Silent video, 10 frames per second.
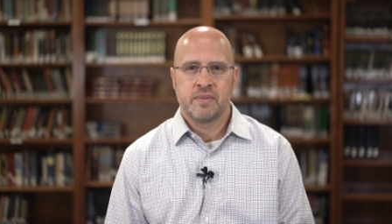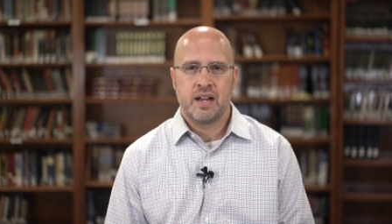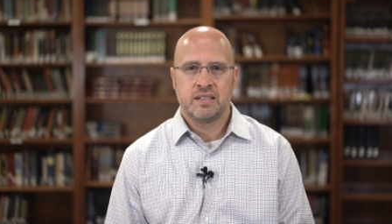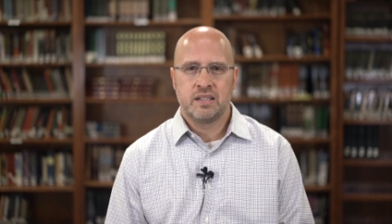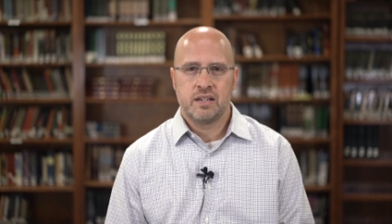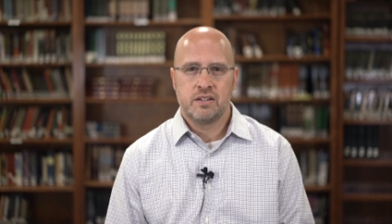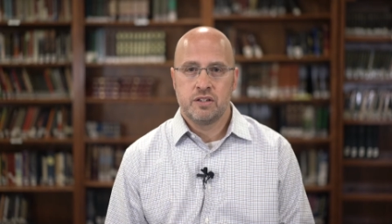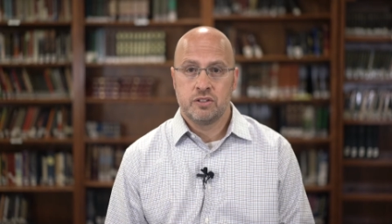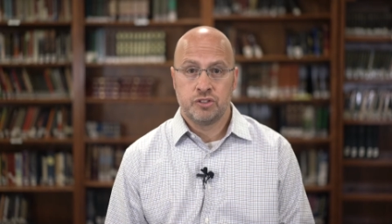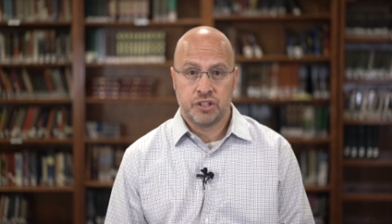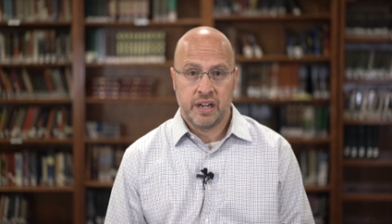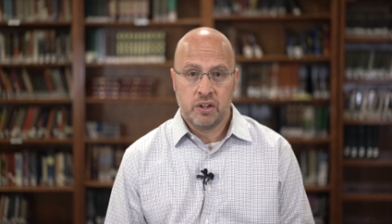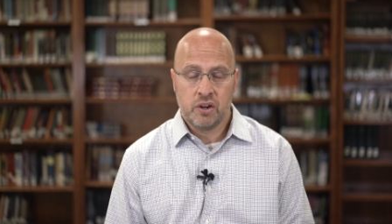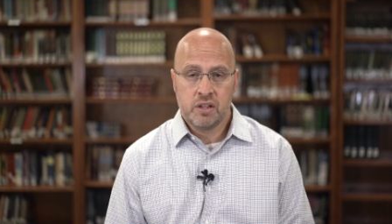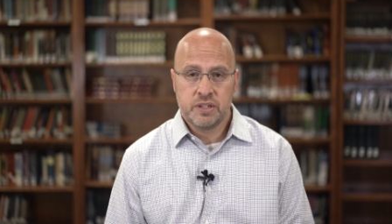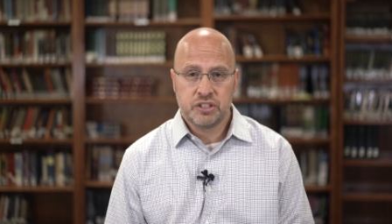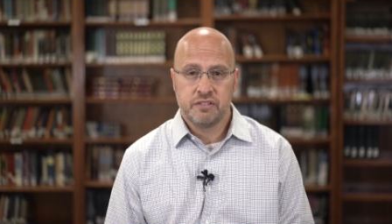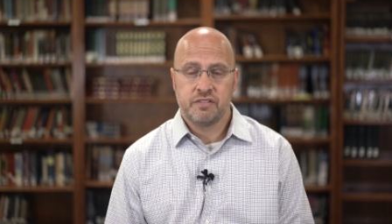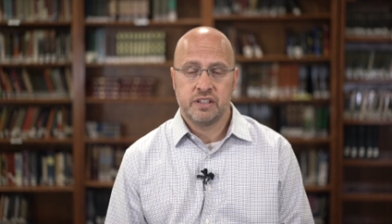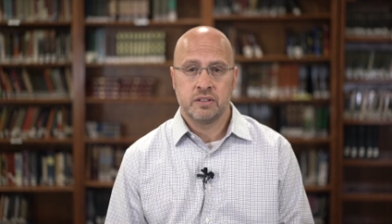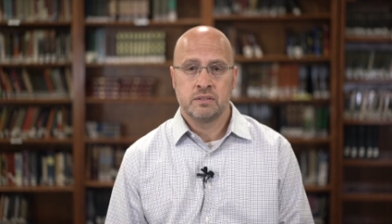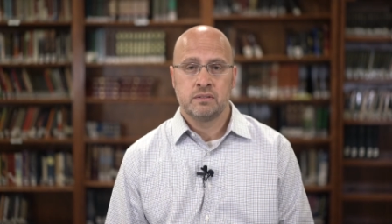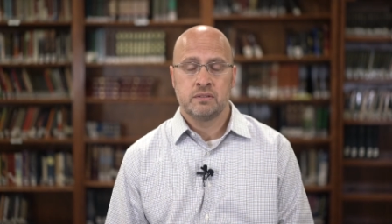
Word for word: I said, Should I go to the mission field?